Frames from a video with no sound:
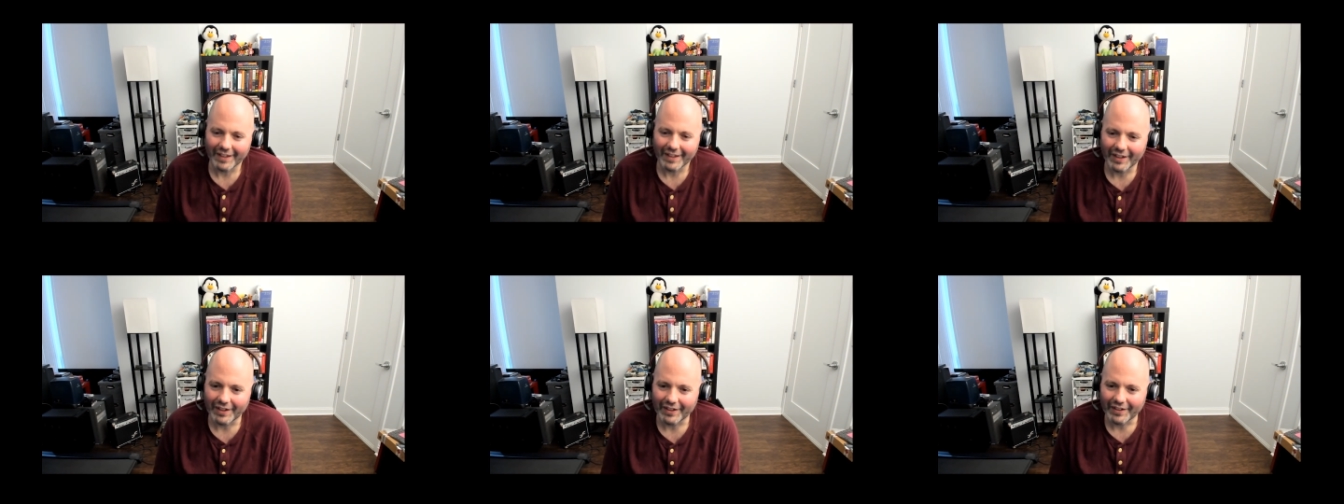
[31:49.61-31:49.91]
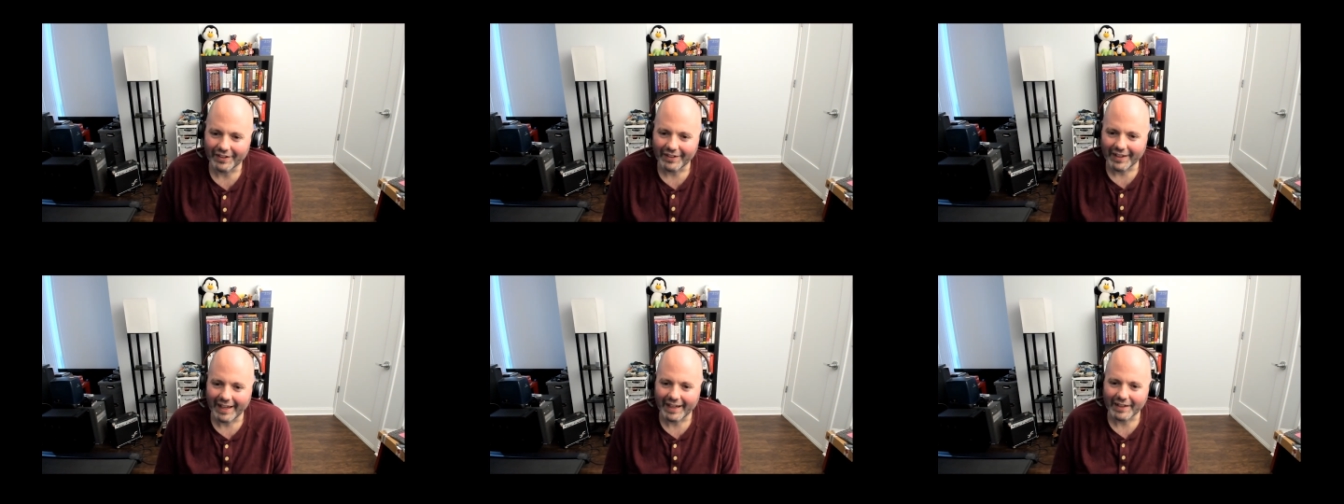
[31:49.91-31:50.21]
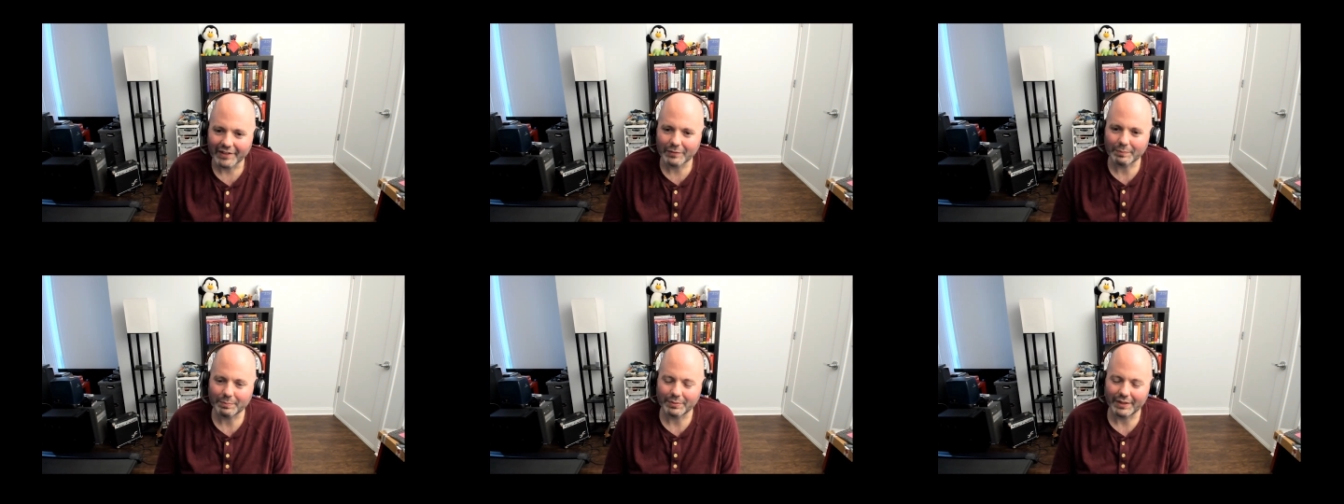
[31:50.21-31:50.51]

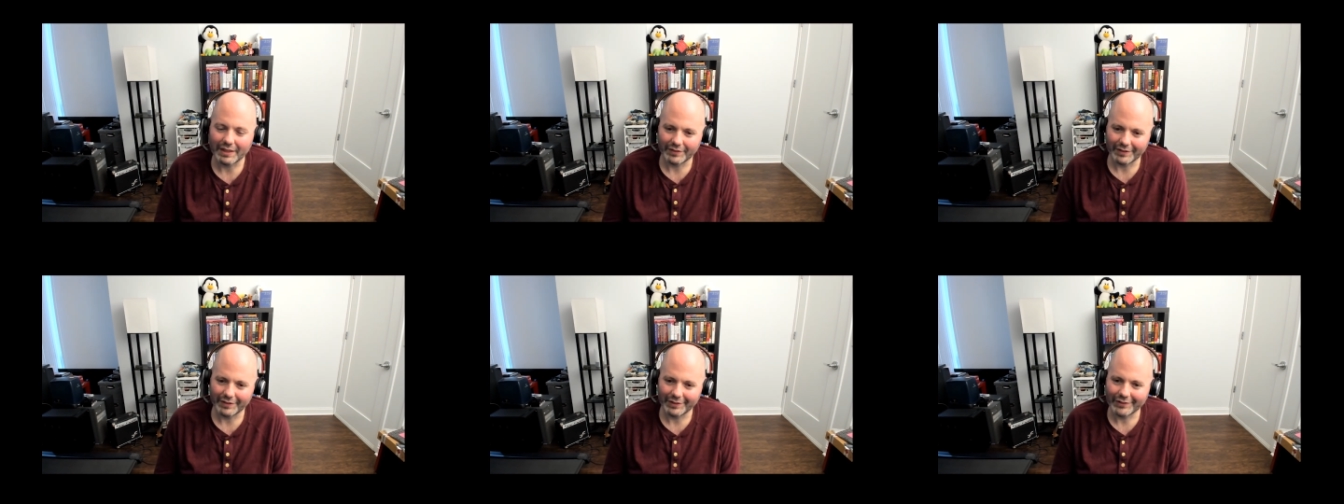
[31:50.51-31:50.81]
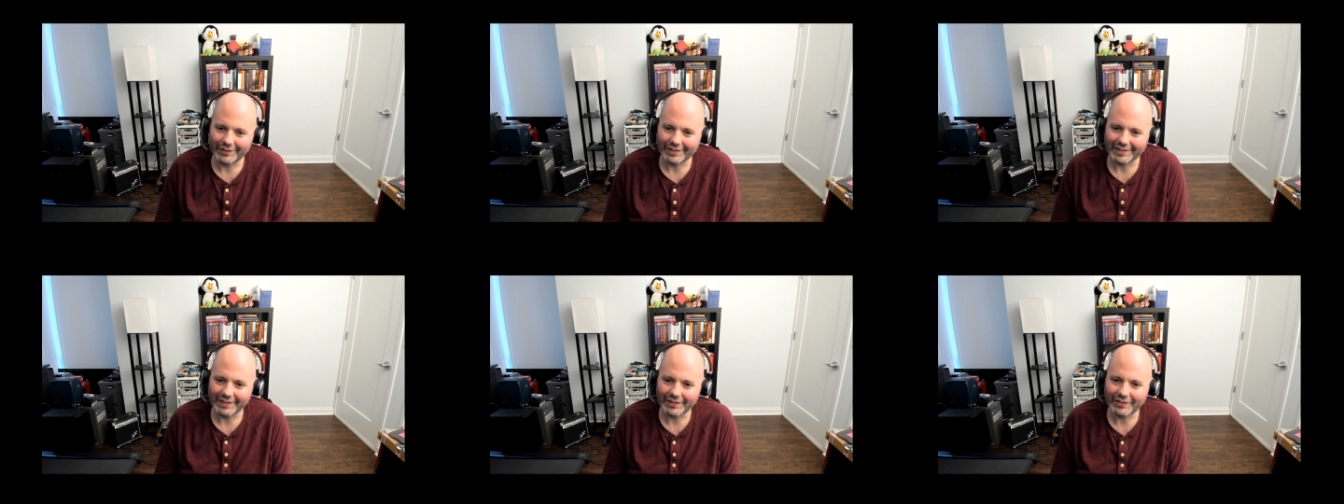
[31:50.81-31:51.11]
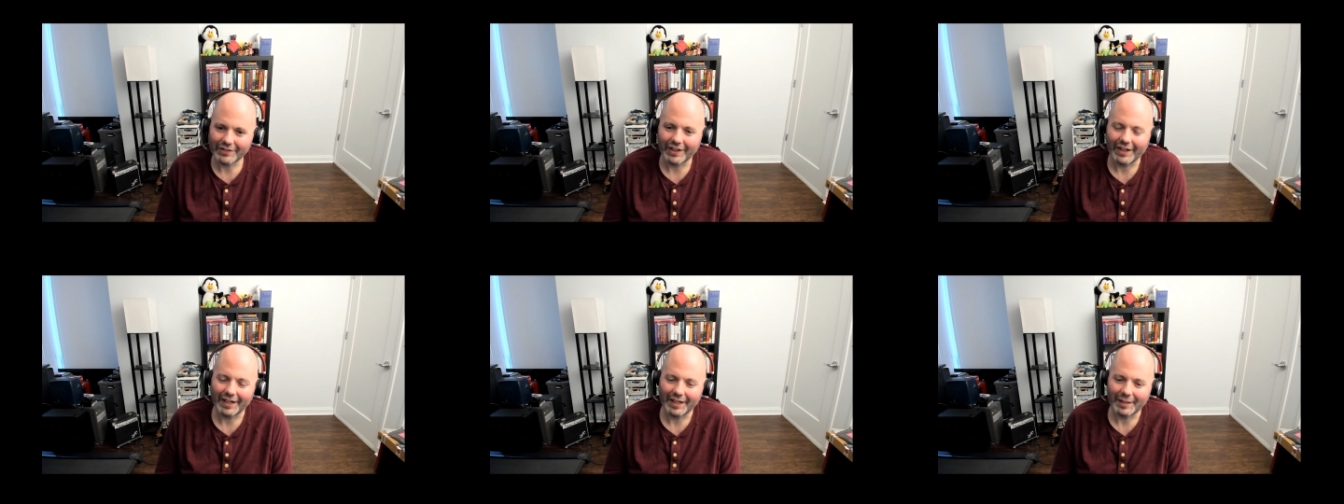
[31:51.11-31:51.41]
as prevalent at
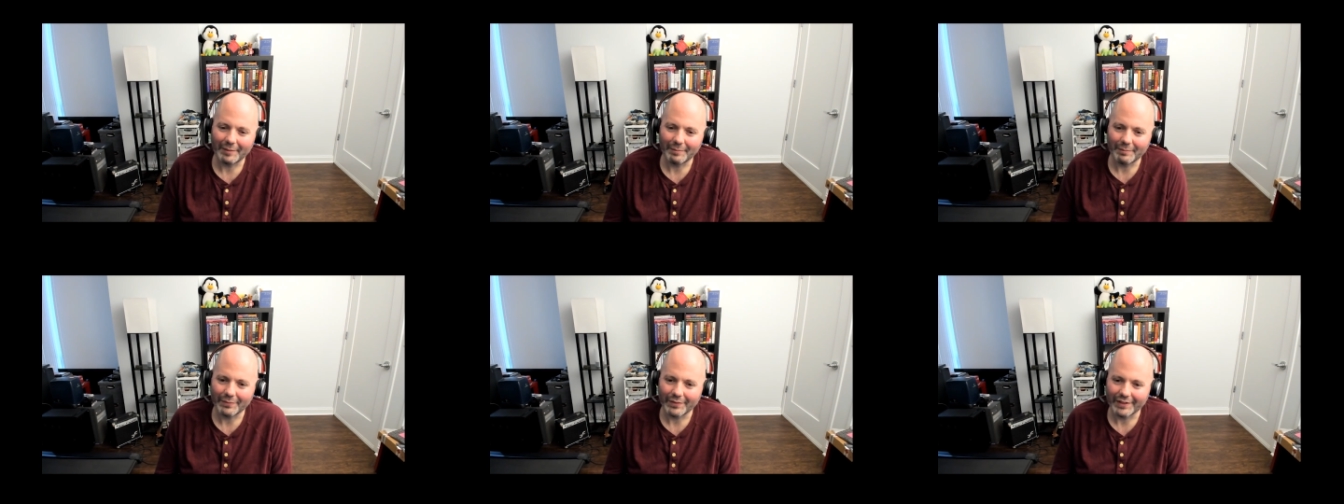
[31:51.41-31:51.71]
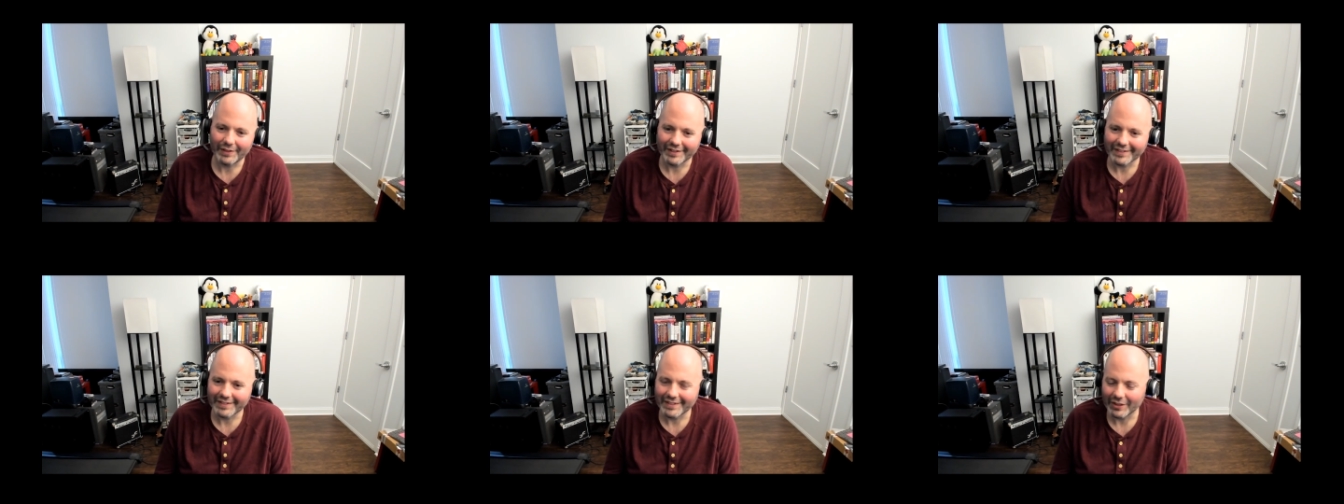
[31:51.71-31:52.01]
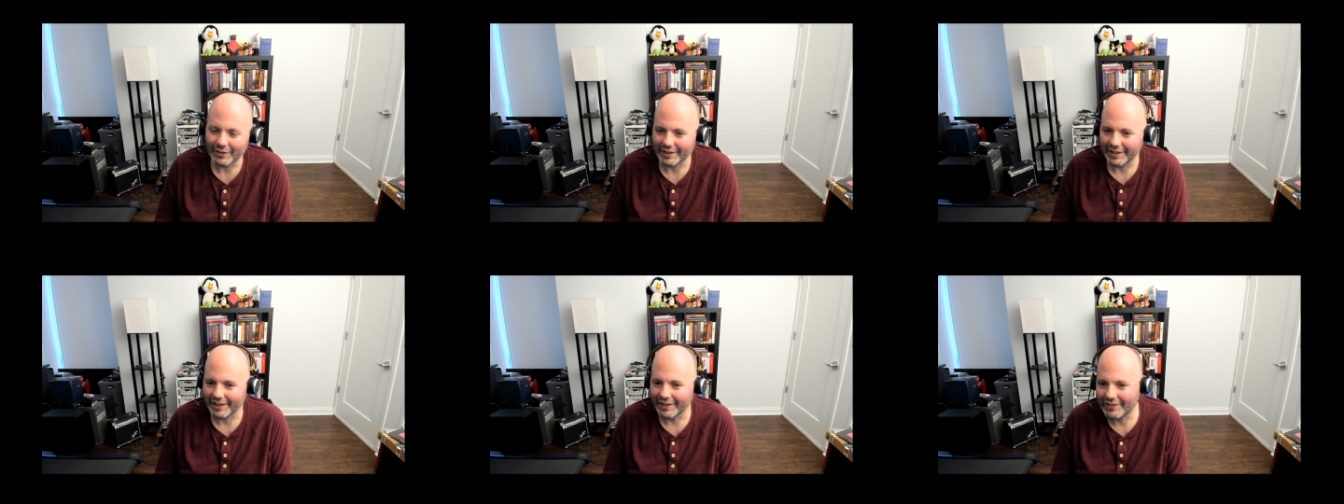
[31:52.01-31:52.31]
the time that
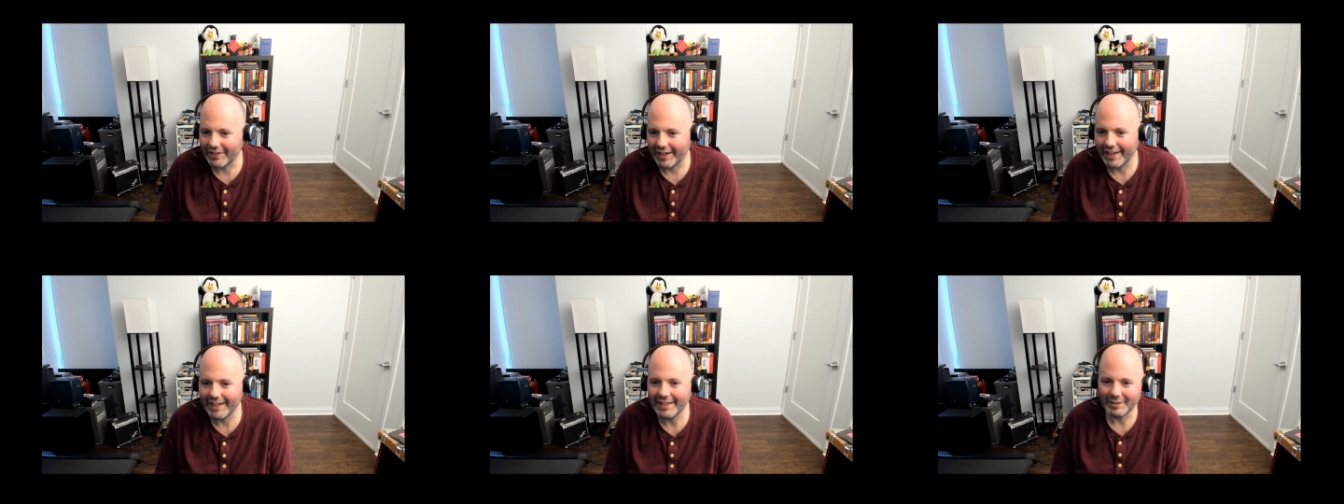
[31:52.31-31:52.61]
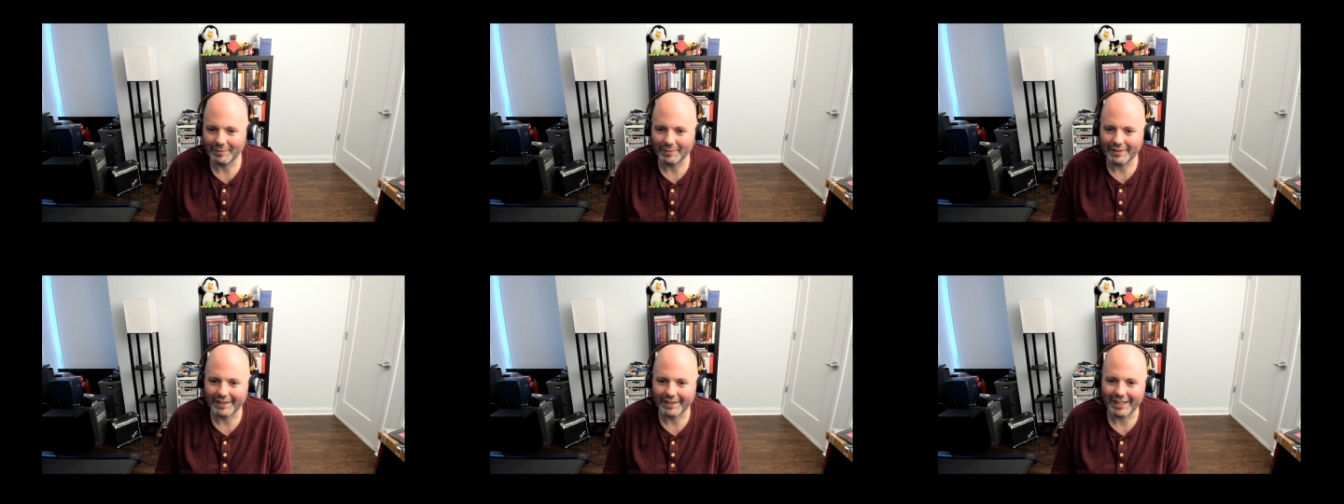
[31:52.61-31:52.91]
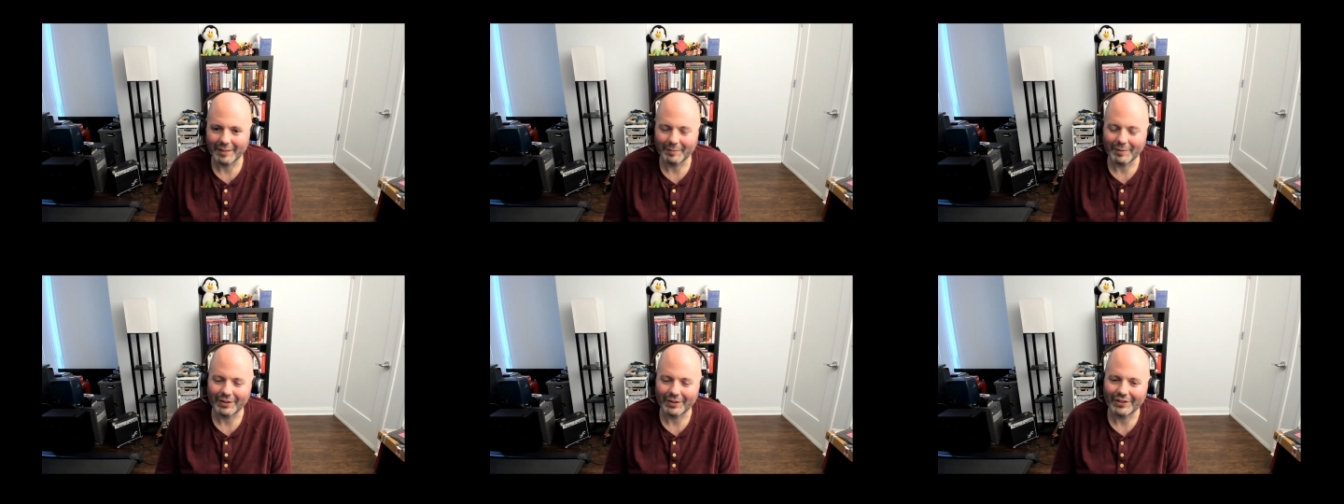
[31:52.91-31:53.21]
the Itanium
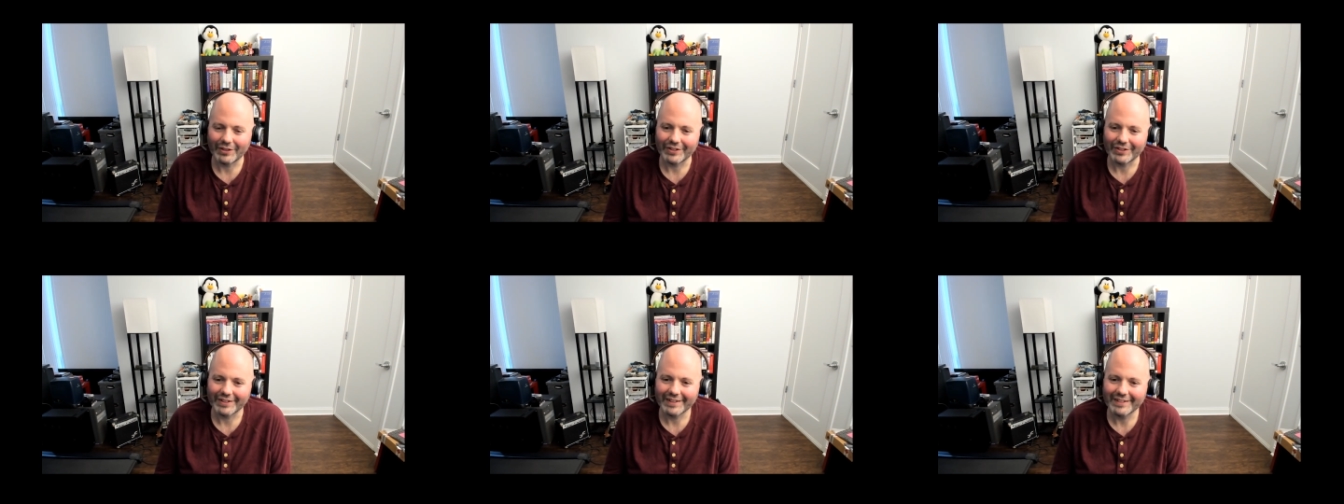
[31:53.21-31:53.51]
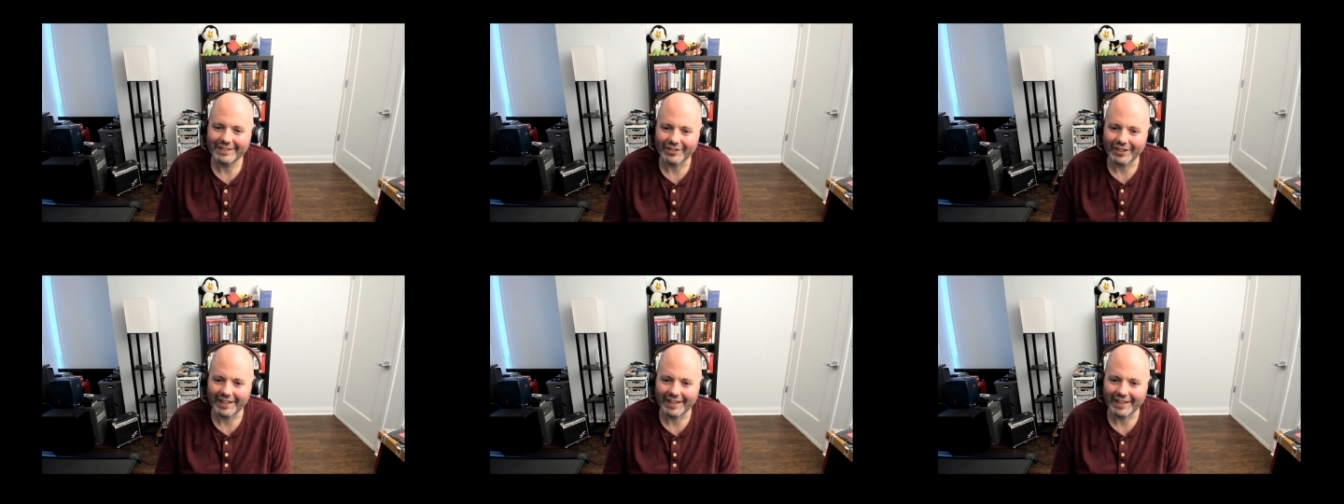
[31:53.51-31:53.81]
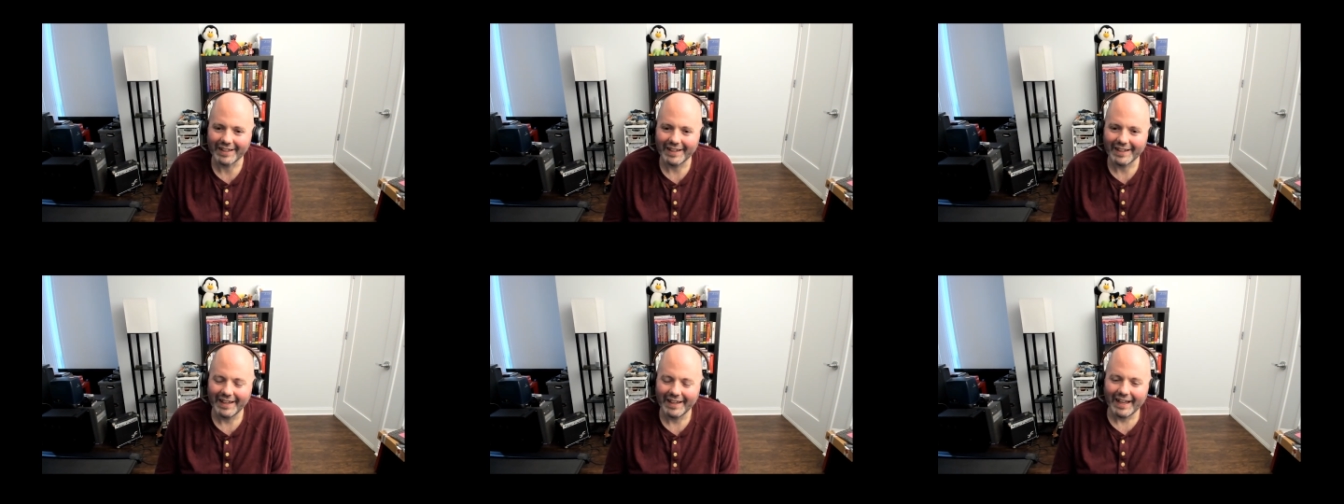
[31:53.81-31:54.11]
came around,
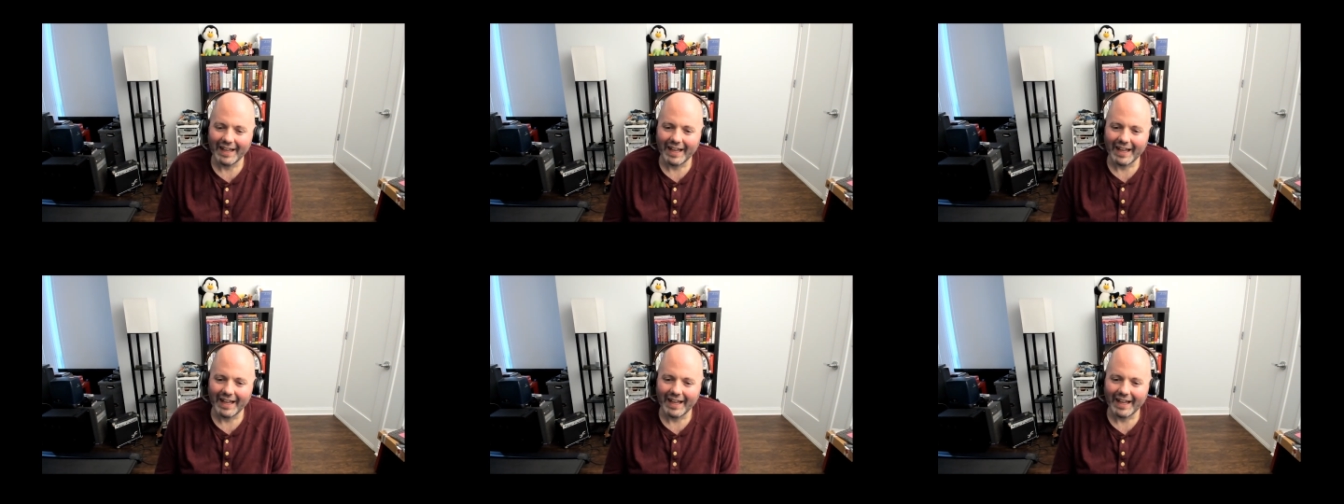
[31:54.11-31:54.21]
right?